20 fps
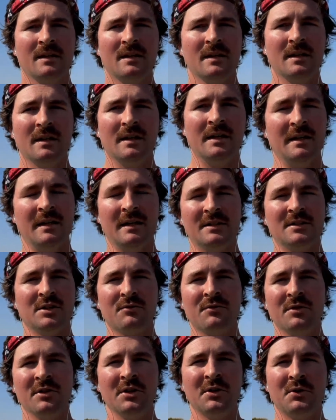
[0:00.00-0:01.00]
It's a
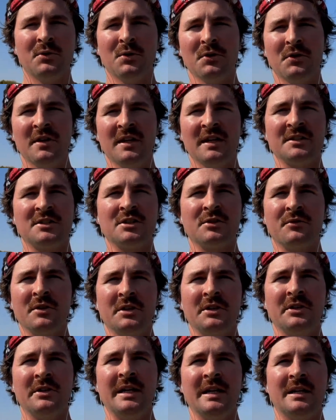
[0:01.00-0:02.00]
really cool thing. It's a really
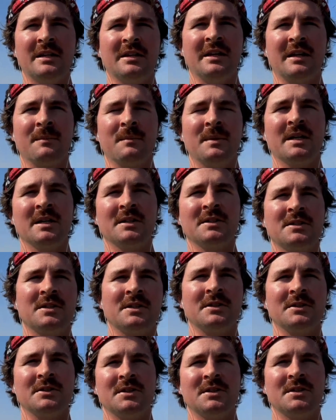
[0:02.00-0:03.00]
unique thing, because
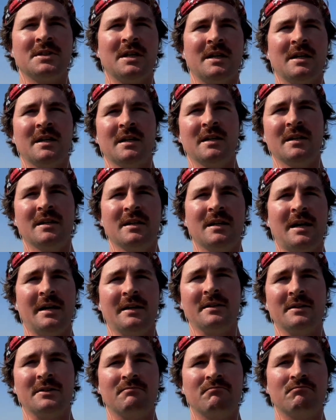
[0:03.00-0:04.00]
there's I
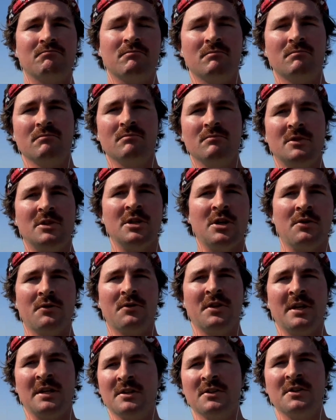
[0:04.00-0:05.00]
don't
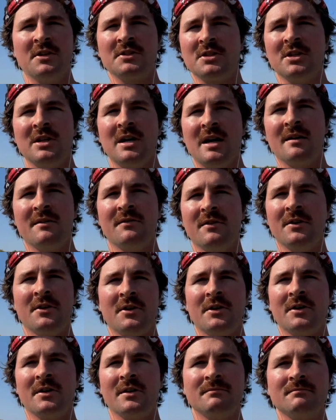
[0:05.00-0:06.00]
think that there's a lot of
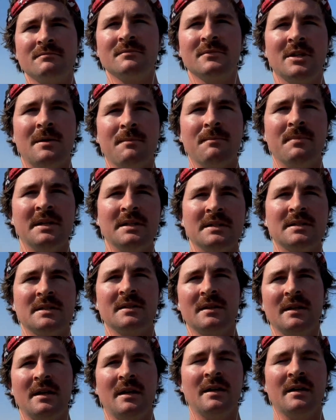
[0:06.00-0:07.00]
other companies
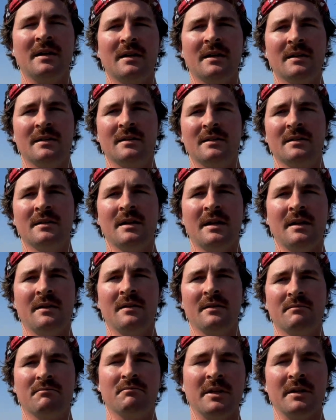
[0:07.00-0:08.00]

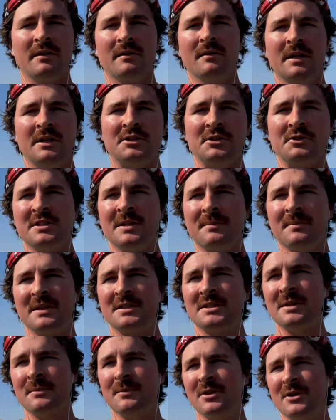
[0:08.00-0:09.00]
that do something
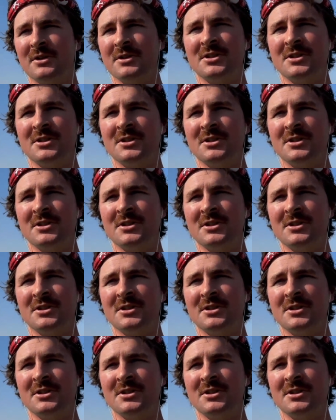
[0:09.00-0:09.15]
similar.